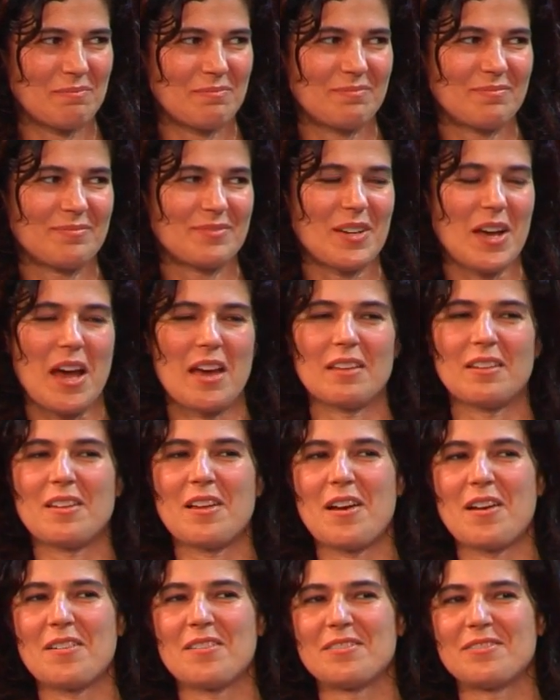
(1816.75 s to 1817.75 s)
Jerusalem I
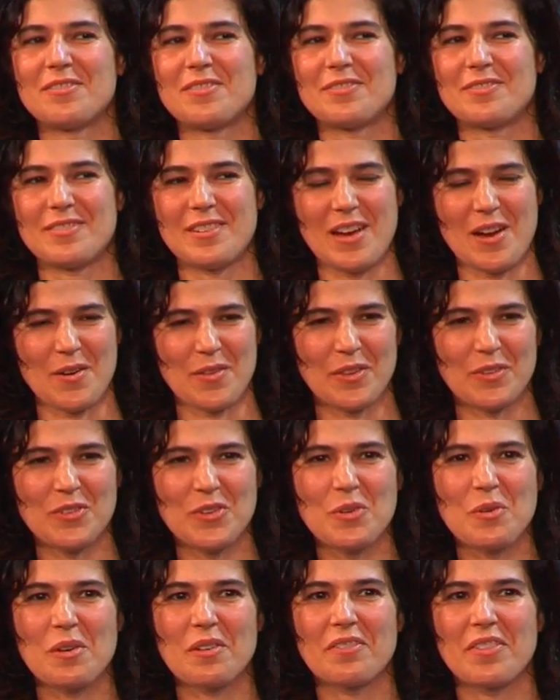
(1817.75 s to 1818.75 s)
Amazing. love how the
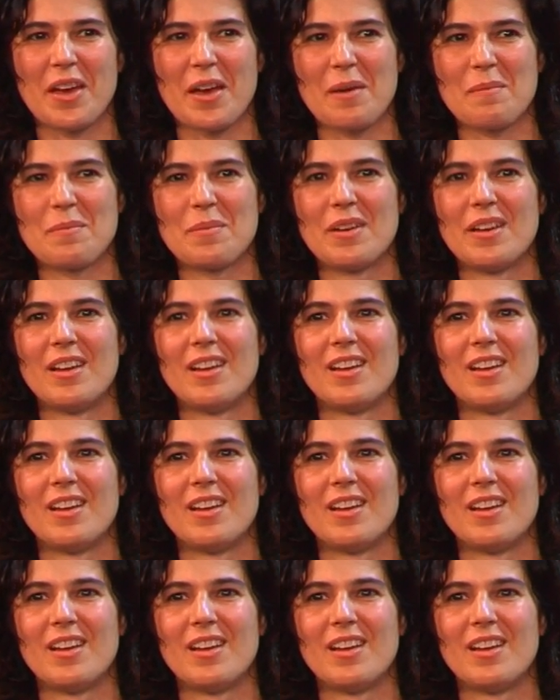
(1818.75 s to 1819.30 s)
two of them